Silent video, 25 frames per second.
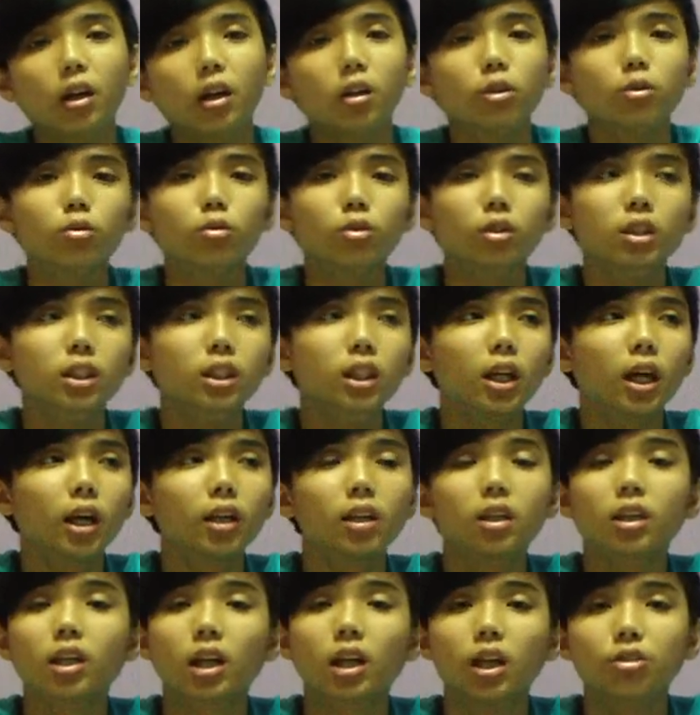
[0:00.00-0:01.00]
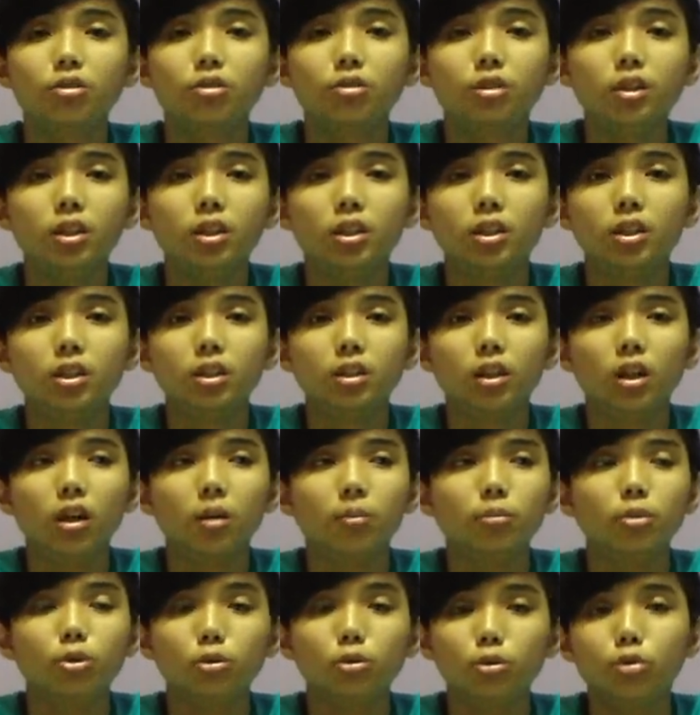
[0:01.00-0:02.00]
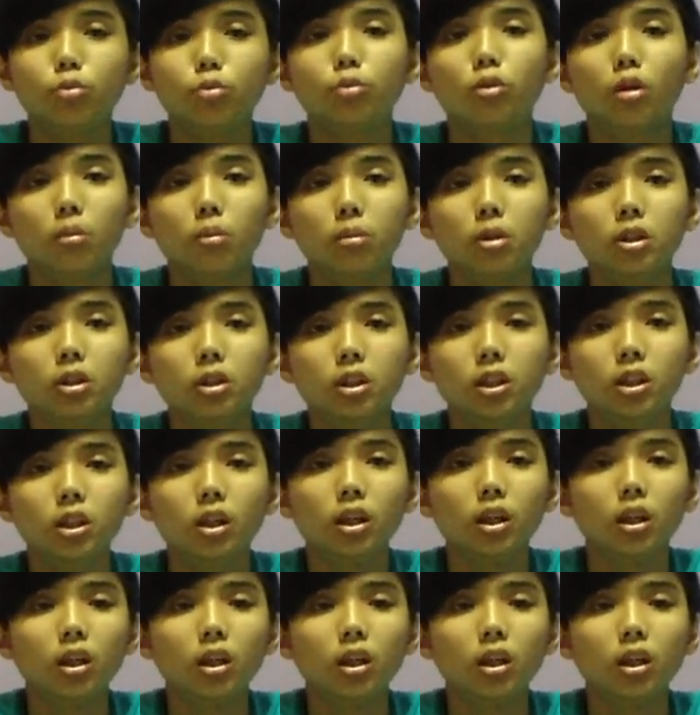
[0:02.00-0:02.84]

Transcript: to the other countries' YouTube community.